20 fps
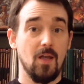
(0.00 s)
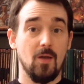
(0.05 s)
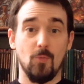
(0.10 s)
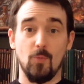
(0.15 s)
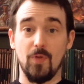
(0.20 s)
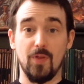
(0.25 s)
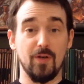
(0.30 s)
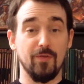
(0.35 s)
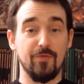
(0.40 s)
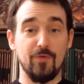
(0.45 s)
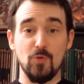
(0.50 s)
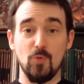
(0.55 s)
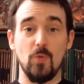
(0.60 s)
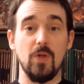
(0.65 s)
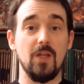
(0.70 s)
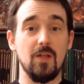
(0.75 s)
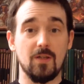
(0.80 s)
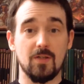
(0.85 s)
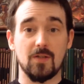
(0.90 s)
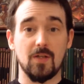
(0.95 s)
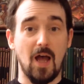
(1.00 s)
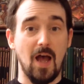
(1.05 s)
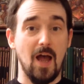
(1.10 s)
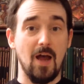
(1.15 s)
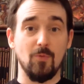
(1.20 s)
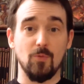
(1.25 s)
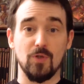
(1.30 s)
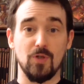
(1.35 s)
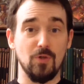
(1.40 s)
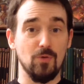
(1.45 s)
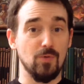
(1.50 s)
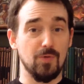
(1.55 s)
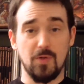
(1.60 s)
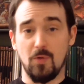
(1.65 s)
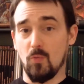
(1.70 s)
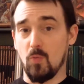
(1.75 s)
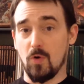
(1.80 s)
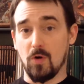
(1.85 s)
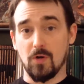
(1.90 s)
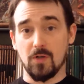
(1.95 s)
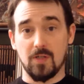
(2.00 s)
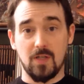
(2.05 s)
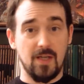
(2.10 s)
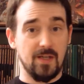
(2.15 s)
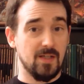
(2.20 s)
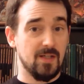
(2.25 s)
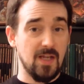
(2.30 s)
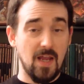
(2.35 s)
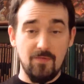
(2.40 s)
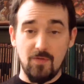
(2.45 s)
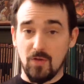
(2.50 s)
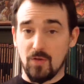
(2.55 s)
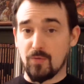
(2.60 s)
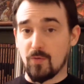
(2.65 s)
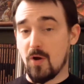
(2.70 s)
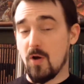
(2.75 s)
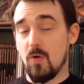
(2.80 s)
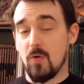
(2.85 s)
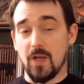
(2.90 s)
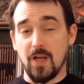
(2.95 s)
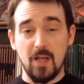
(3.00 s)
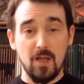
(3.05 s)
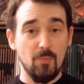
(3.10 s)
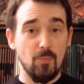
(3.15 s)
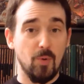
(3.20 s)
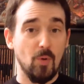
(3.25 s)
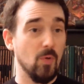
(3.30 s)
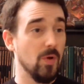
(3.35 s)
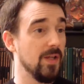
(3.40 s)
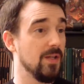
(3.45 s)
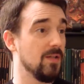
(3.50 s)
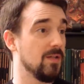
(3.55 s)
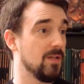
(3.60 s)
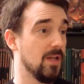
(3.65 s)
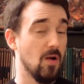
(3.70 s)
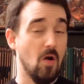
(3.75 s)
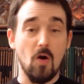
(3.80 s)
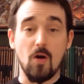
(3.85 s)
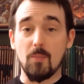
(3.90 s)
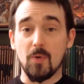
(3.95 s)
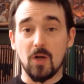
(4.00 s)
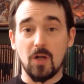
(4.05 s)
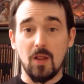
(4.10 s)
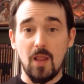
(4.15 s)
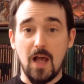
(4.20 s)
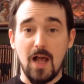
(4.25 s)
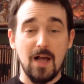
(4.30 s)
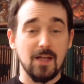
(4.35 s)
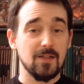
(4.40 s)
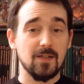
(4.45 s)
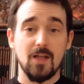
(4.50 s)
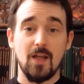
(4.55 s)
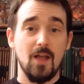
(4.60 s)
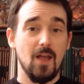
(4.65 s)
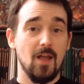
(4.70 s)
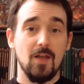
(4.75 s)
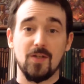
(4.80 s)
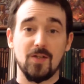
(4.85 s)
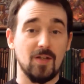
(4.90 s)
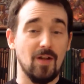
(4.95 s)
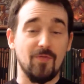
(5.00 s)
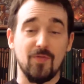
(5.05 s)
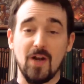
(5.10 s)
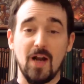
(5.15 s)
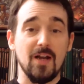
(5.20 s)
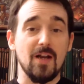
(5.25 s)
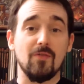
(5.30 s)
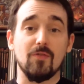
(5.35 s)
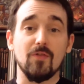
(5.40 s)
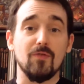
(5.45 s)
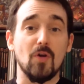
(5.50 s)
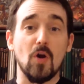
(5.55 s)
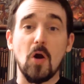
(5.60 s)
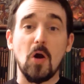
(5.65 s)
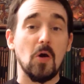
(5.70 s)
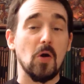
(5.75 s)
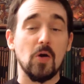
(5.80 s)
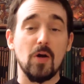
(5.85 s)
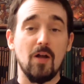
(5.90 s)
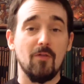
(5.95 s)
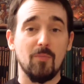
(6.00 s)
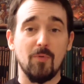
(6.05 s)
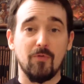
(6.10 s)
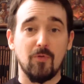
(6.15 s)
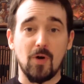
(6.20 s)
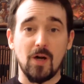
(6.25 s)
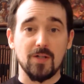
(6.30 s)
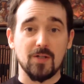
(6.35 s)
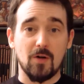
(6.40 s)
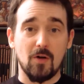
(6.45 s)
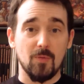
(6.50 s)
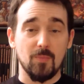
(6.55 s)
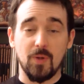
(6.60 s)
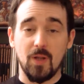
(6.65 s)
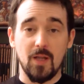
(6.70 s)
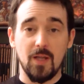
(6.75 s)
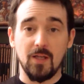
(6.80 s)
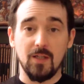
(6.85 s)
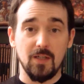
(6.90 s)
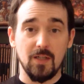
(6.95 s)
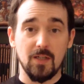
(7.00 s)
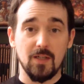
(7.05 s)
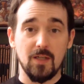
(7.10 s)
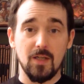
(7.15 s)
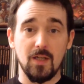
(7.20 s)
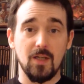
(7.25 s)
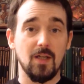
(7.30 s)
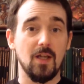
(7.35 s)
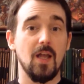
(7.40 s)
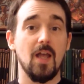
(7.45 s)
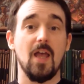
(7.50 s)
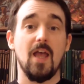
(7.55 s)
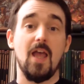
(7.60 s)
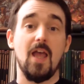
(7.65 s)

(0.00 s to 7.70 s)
Within a few weeks, I was using words like saving throw and hit points and armor class, stuff that I'd never even heard of before I started playing D&D.